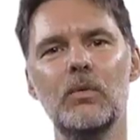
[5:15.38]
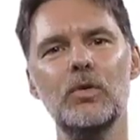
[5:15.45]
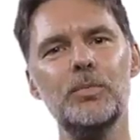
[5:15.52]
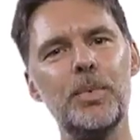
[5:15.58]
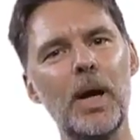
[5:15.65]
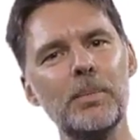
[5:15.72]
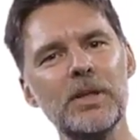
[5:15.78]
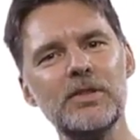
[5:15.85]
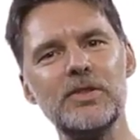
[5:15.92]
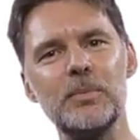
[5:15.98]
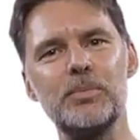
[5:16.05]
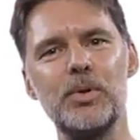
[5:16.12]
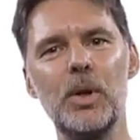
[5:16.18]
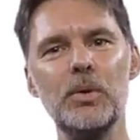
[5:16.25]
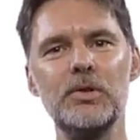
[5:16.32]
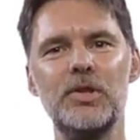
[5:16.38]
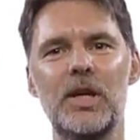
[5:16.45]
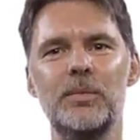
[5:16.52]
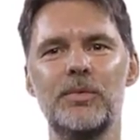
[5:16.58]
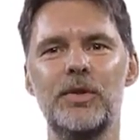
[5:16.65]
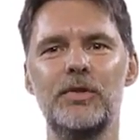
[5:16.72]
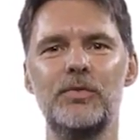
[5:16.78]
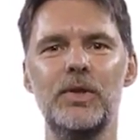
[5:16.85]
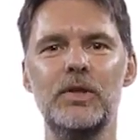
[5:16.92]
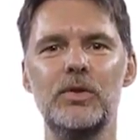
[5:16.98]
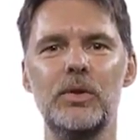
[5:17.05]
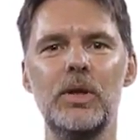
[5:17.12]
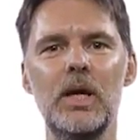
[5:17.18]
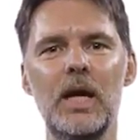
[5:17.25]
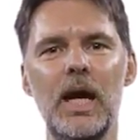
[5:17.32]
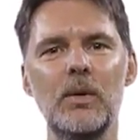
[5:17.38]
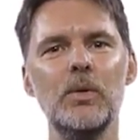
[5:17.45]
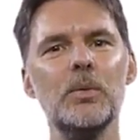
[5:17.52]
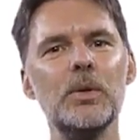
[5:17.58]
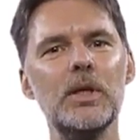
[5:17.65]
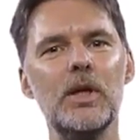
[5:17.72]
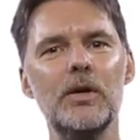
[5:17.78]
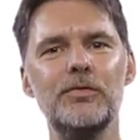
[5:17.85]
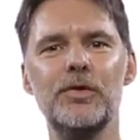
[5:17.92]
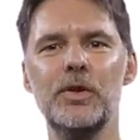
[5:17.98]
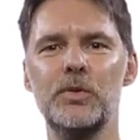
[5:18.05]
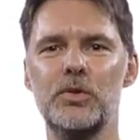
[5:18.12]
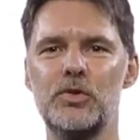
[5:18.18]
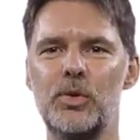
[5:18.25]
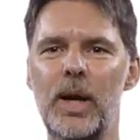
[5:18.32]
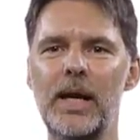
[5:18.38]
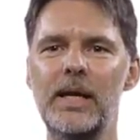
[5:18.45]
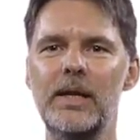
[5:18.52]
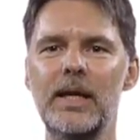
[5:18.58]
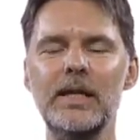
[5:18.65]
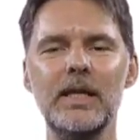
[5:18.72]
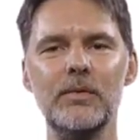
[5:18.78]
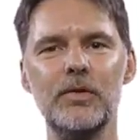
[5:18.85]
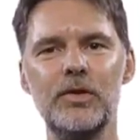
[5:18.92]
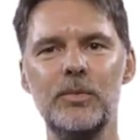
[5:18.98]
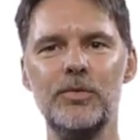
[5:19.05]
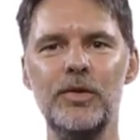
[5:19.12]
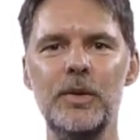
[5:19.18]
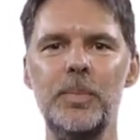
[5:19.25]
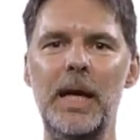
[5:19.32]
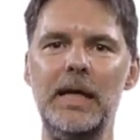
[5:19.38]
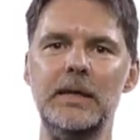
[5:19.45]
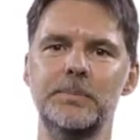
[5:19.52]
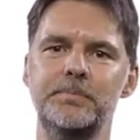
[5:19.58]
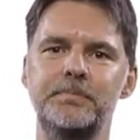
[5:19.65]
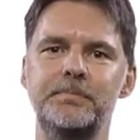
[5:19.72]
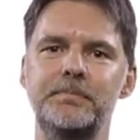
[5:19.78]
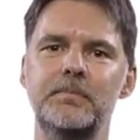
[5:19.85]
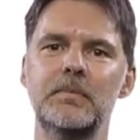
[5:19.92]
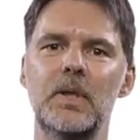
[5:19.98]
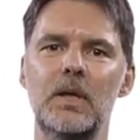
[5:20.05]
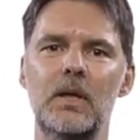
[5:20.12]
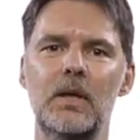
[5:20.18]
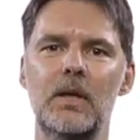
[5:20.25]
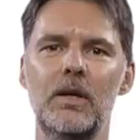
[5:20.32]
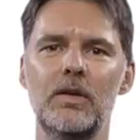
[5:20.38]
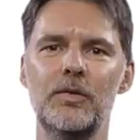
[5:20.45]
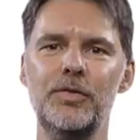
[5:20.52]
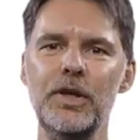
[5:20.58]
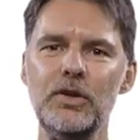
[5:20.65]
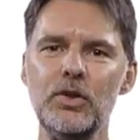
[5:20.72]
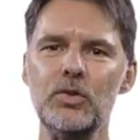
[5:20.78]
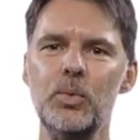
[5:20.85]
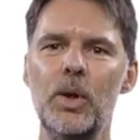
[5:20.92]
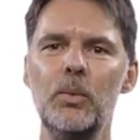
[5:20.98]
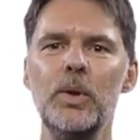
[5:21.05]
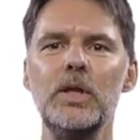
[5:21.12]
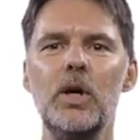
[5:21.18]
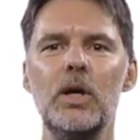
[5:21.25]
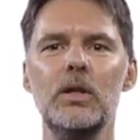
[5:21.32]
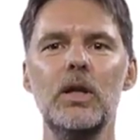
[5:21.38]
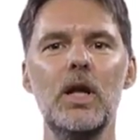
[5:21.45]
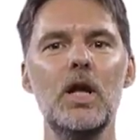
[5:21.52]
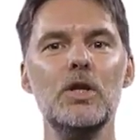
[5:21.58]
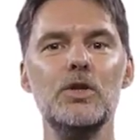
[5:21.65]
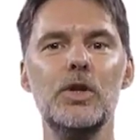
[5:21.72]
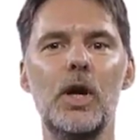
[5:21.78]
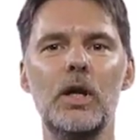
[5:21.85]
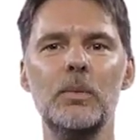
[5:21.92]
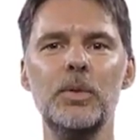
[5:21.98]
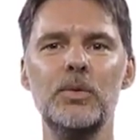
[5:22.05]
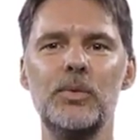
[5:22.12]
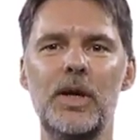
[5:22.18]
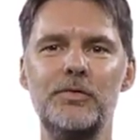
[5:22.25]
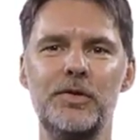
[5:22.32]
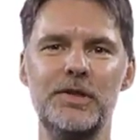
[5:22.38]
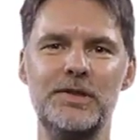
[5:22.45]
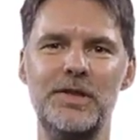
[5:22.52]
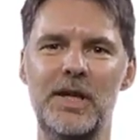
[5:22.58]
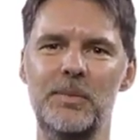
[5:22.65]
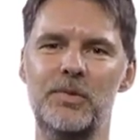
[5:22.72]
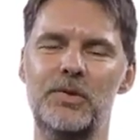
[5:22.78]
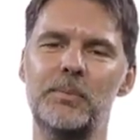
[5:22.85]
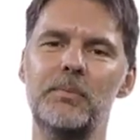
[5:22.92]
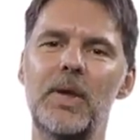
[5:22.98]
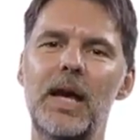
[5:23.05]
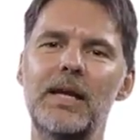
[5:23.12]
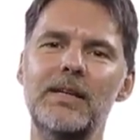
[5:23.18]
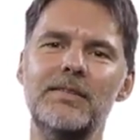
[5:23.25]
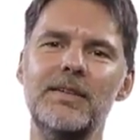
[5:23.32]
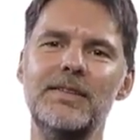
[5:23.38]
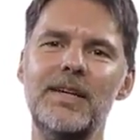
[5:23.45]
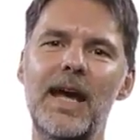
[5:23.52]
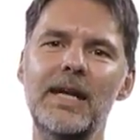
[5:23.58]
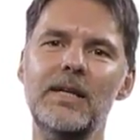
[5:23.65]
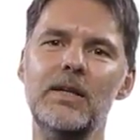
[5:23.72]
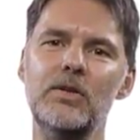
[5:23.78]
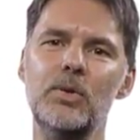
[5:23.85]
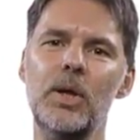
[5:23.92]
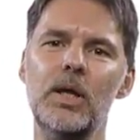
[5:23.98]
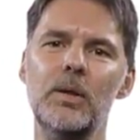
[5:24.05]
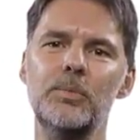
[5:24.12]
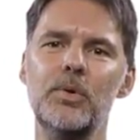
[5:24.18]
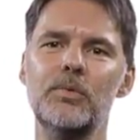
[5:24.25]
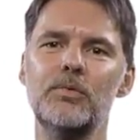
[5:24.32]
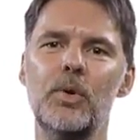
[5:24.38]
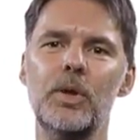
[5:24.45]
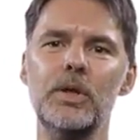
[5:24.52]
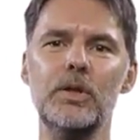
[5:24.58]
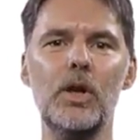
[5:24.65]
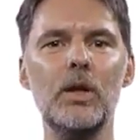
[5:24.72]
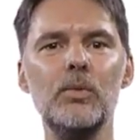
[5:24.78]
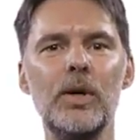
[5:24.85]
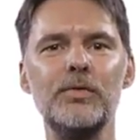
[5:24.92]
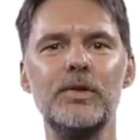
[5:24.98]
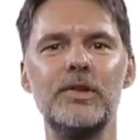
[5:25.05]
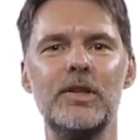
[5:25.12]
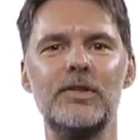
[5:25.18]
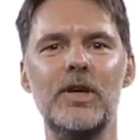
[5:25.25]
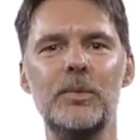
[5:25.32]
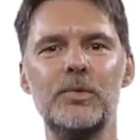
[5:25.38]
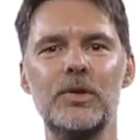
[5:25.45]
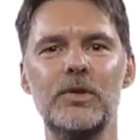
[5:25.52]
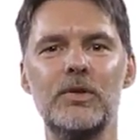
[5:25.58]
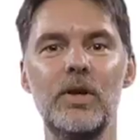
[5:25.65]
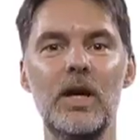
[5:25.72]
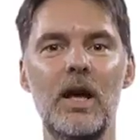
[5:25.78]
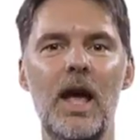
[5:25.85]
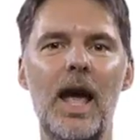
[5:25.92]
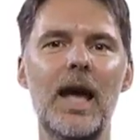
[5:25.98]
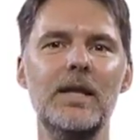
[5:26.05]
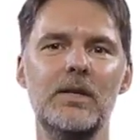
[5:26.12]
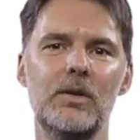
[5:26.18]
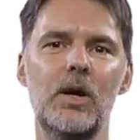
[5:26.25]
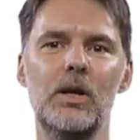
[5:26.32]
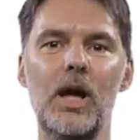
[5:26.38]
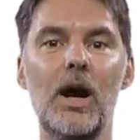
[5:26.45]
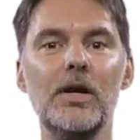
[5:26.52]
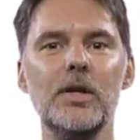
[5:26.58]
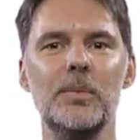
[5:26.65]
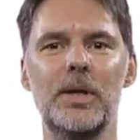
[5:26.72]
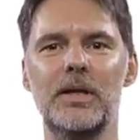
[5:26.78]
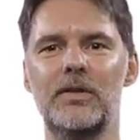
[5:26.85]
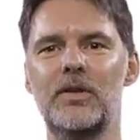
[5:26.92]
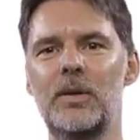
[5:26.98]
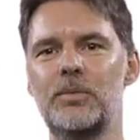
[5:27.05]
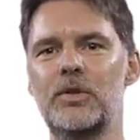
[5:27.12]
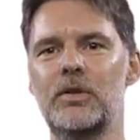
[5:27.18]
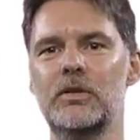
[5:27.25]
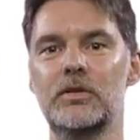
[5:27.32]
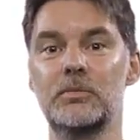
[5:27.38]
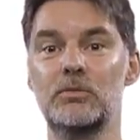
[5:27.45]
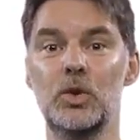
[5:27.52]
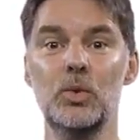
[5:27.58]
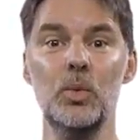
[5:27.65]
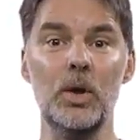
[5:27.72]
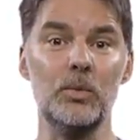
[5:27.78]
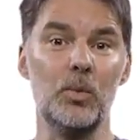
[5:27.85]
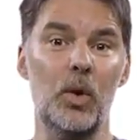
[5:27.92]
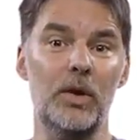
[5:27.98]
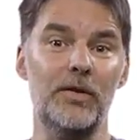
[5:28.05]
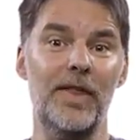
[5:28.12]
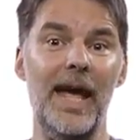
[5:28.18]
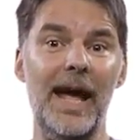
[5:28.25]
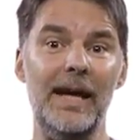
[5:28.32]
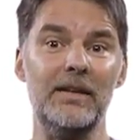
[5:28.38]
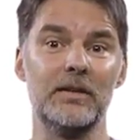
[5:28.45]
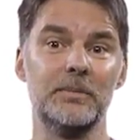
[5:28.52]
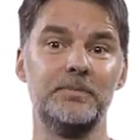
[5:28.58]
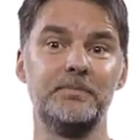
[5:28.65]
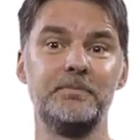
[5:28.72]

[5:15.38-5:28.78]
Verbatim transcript: We published a prototype of this feature, and we would love for you to try it and give us some feedback. The feature is one we call nullable reference types, and it's intended to help you avoid null reference exceptions and null argument exceptions. Who wouldn't want that?